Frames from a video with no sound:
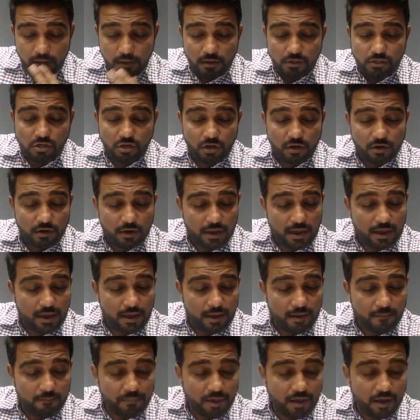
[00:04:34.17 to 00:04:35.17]
Sure.
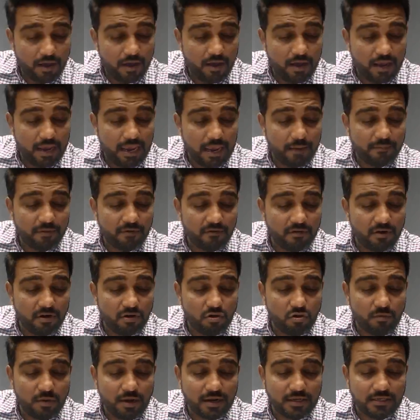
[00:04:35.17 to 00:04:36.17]
Uh, uh, A. Pavan
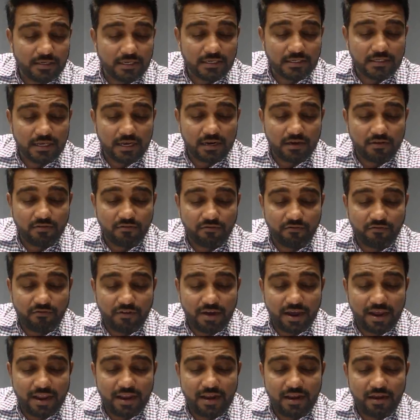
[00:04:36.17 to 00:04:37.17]
Kumar says that
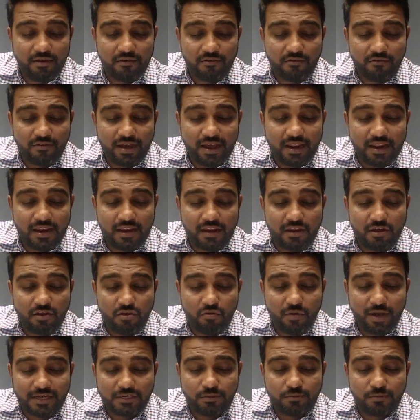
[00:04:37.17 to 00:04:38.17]
while while
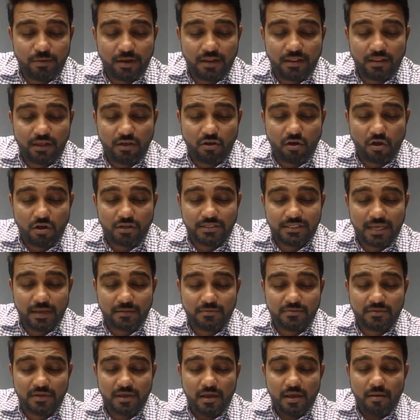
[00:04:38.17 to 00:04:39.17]
you explain the
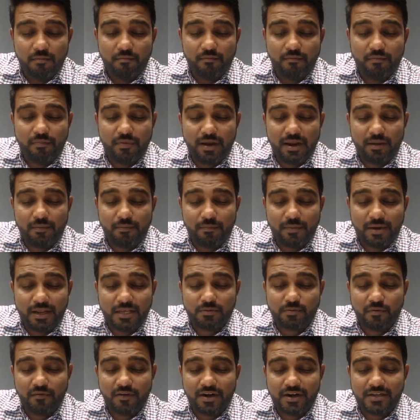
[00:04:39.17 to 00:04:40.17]
concepts, please please
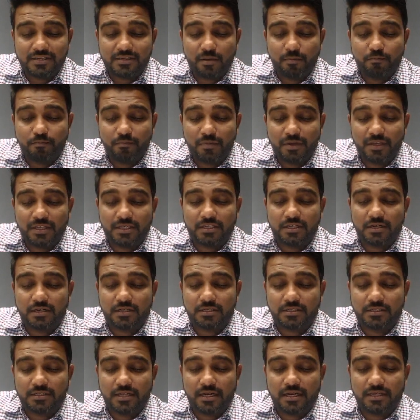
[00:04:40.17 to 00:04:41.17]
provide some pictures
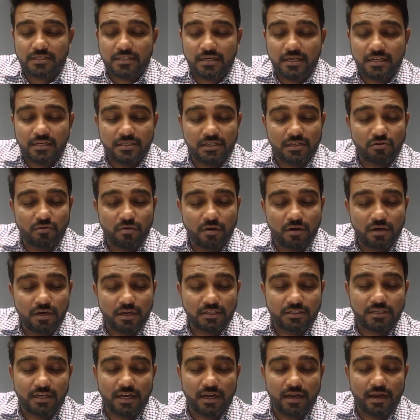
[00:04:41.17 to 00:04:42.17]
that is easy to
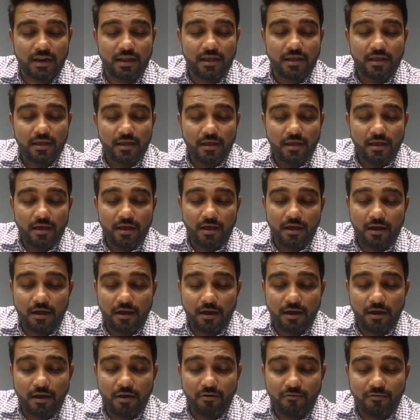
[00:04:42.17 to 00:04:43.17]
understand
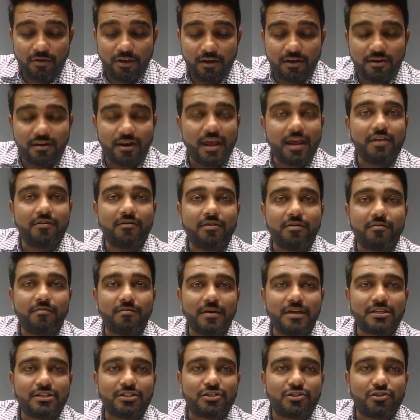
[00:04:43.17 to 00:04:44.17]
uh, we try our
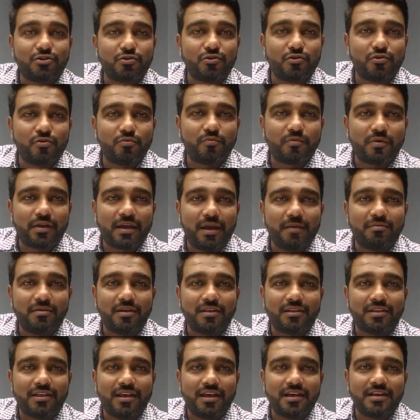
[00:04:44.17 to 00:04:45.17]
best to keep the
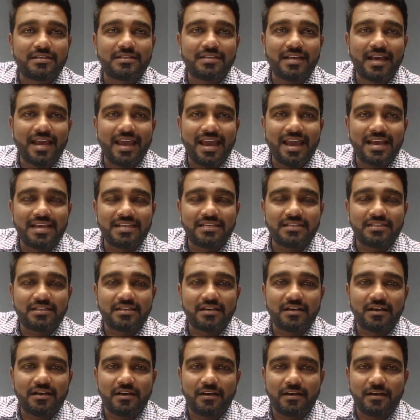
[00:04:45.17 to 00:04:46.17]
things as
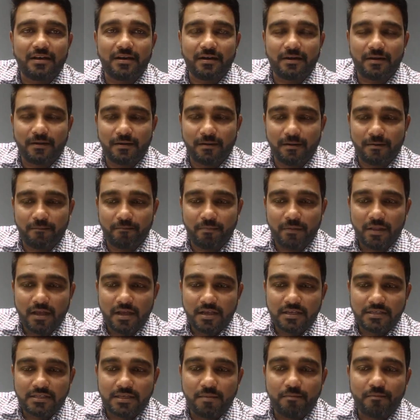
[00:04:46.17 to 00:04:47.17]
uh,
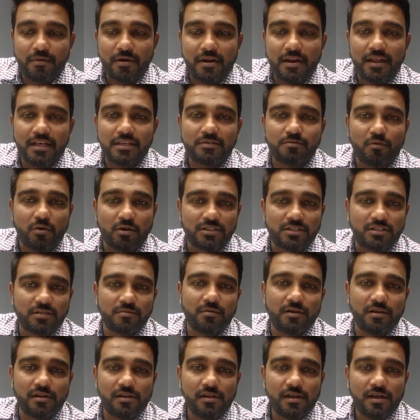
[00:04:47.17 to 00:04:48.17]
simple as
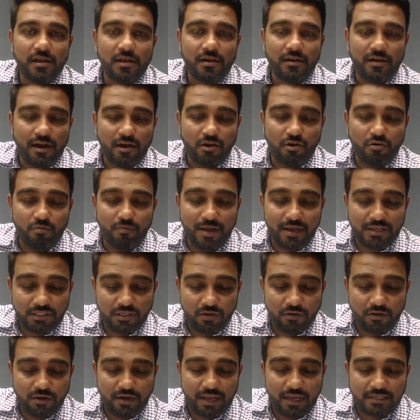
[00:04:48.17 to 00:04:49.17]
possible uh, to best
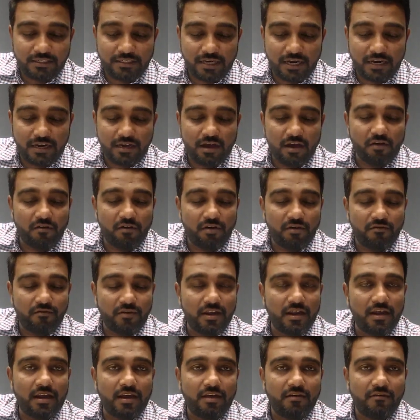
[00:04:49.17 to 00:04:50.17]
our extent however
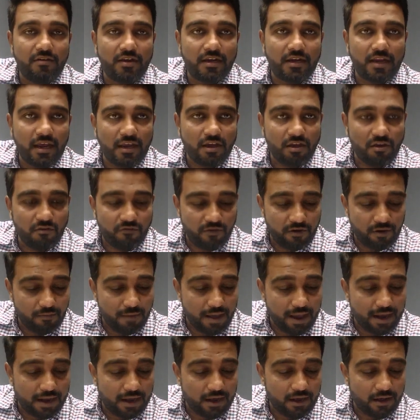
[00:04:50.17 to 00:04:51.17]
we we take your
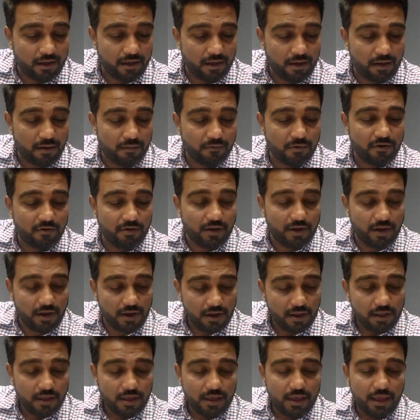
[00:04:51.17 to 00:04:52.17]
feedback uh, Pawan
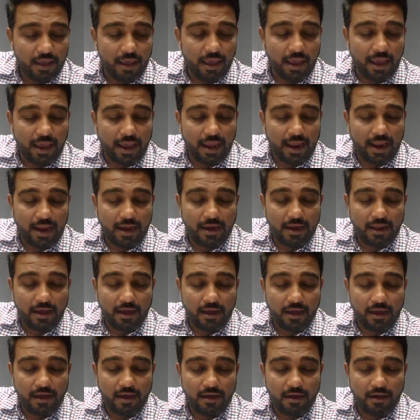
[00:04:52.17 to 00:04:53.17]
and
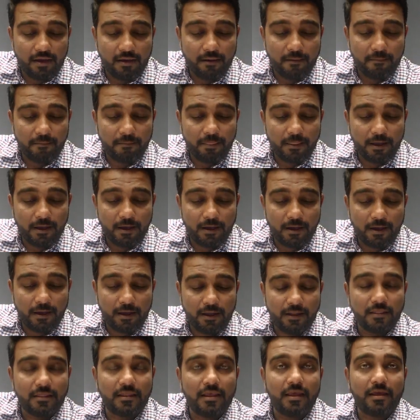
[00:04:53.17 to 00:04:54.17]
um, uh,
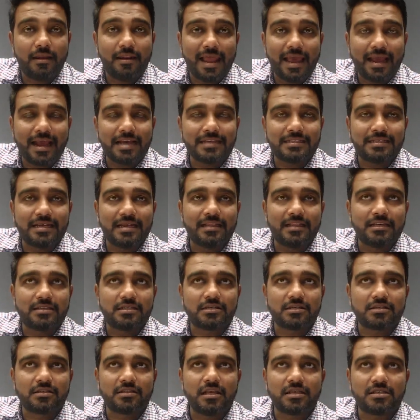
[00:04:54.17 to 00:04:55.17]
in the like I said this
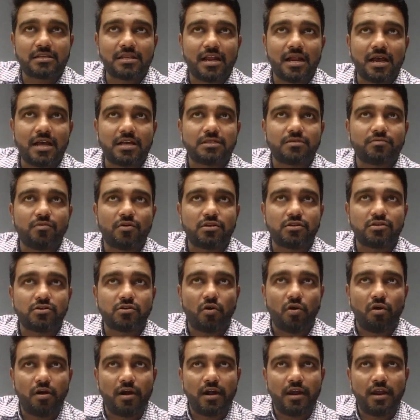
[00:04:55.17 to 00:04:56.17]
is this class was
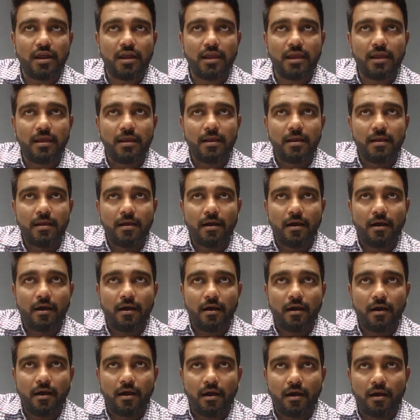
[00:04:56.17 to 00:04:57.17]
already
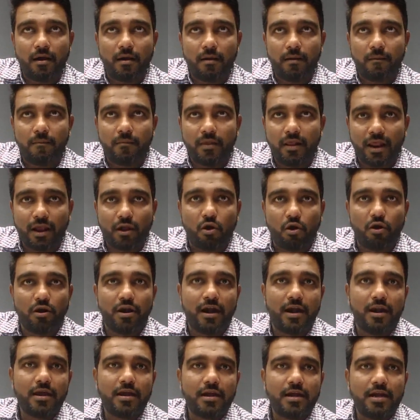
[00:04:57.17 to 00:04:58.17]
um,
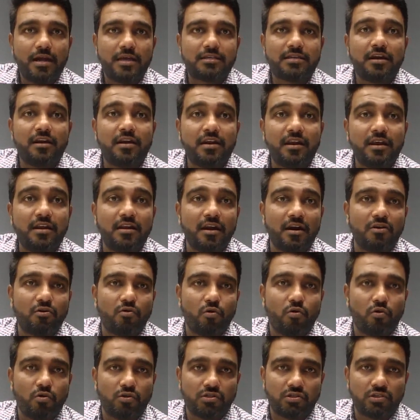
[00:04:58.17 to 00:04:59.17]
recorded it's a rerun
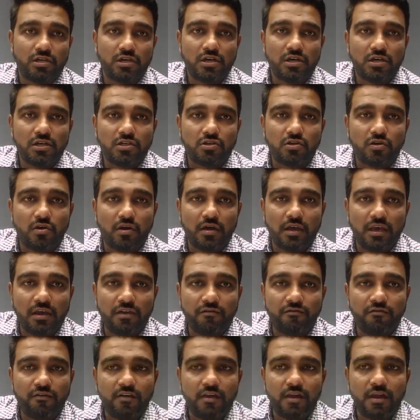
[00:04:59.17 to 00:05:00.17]
course so if
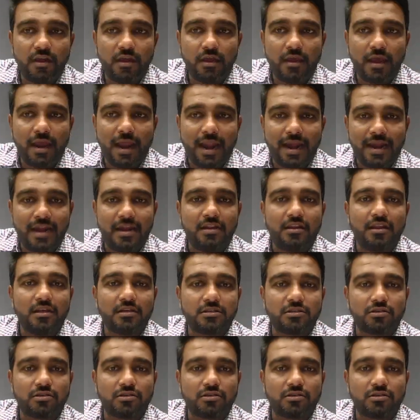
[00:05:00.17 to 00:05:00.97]
we edit this